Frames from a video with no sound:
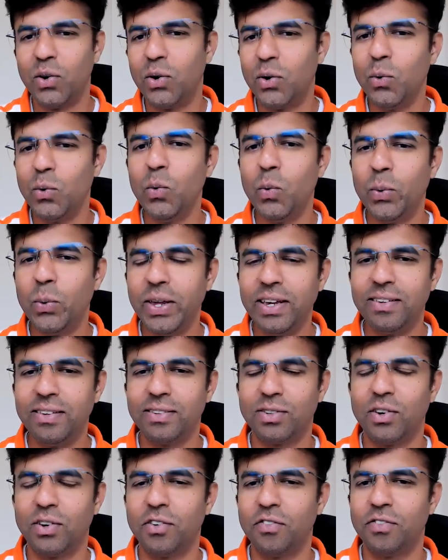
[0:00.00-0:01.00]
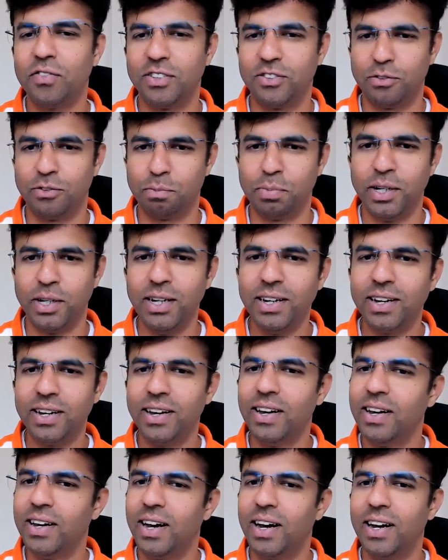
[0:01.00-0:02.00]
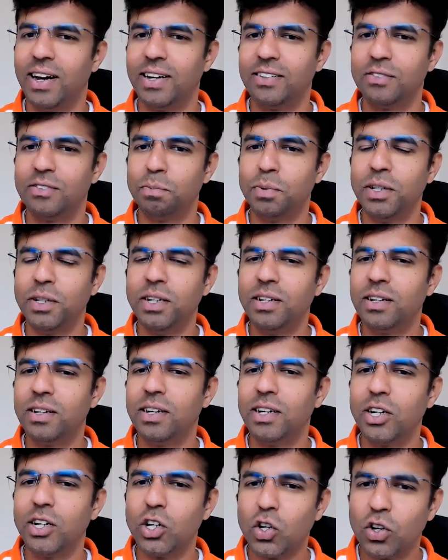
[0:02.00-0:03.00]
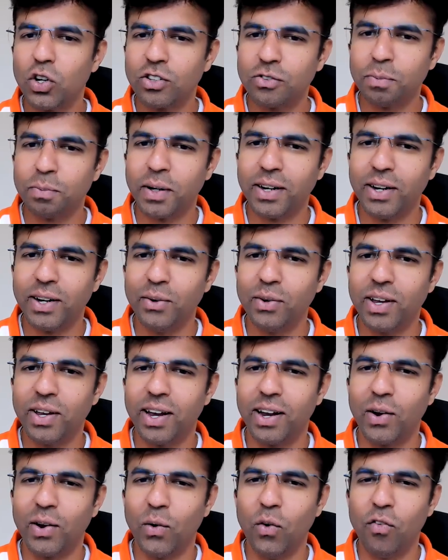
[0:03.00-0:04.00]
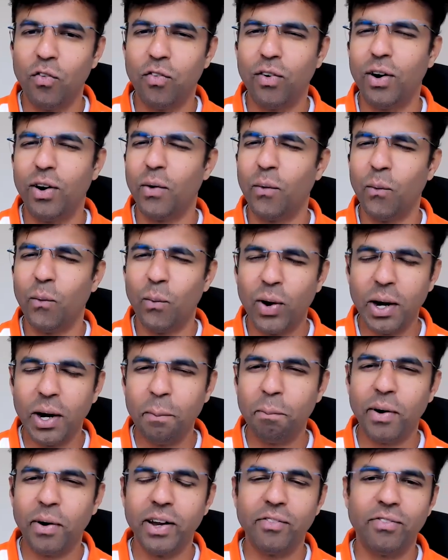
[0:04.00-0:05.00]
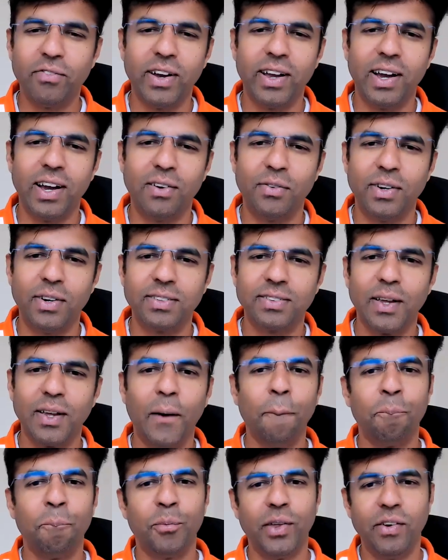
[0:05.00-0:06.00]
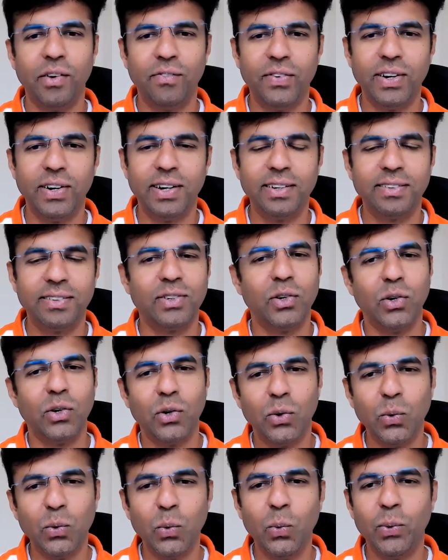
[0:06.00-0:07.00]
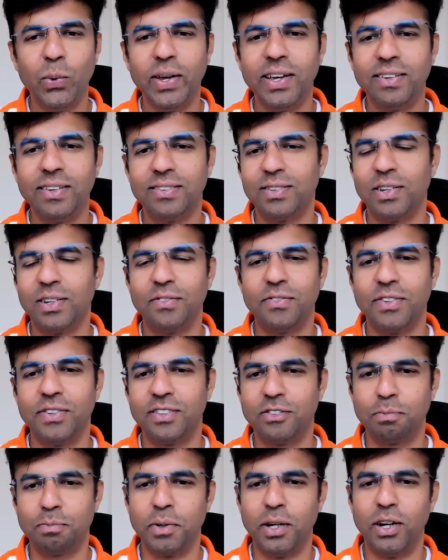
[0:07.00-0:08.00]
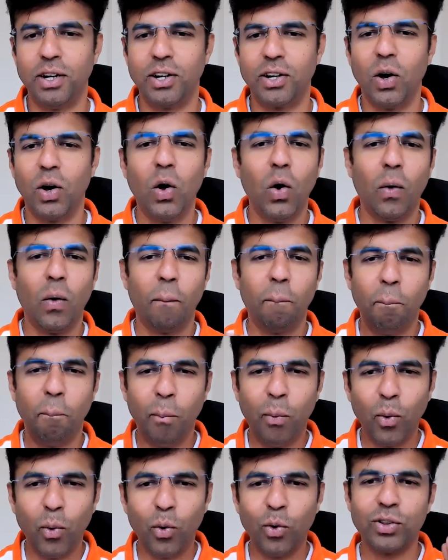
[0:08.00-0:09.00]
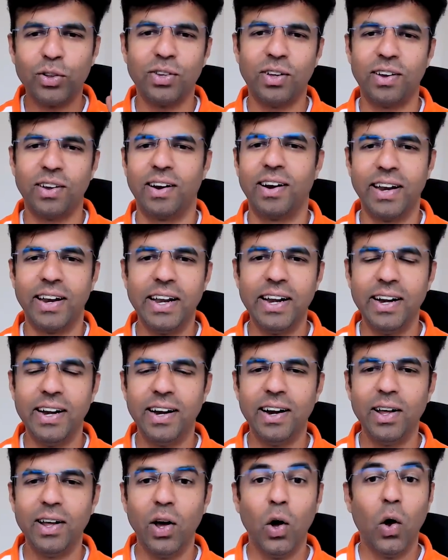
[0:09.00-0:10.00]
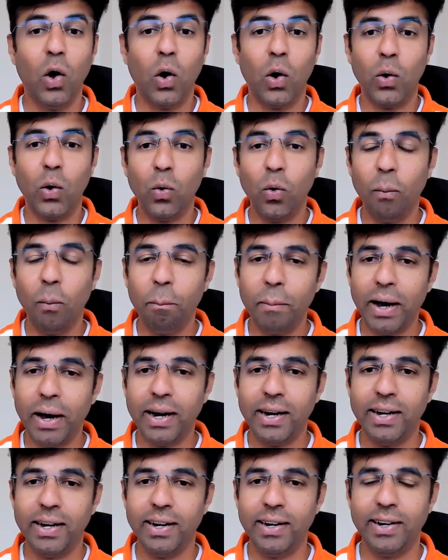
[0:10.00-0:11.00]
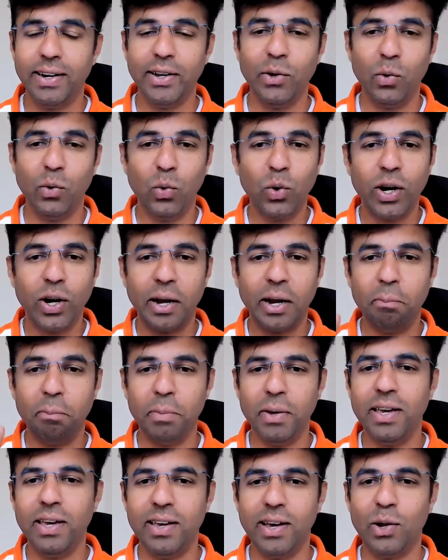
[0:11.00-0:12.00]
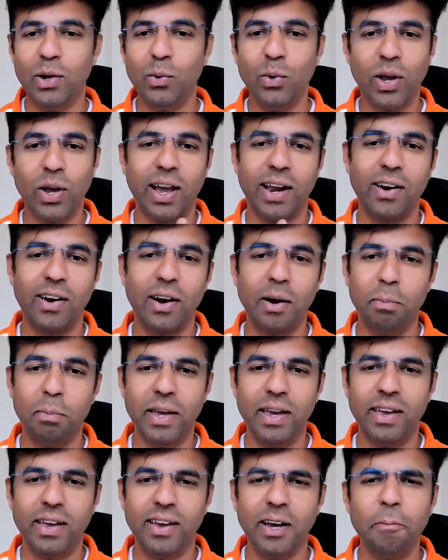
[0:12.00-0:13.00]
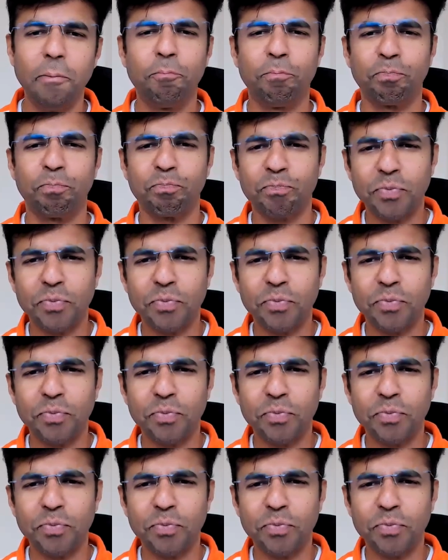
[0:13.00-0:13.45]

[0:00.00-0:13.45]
2 weeks of sprint, and sprint retrospective can go for 1.5 hours if it is 2 weeks of a sprint. Both are needed. No mandatory who can be here, who cannot be here.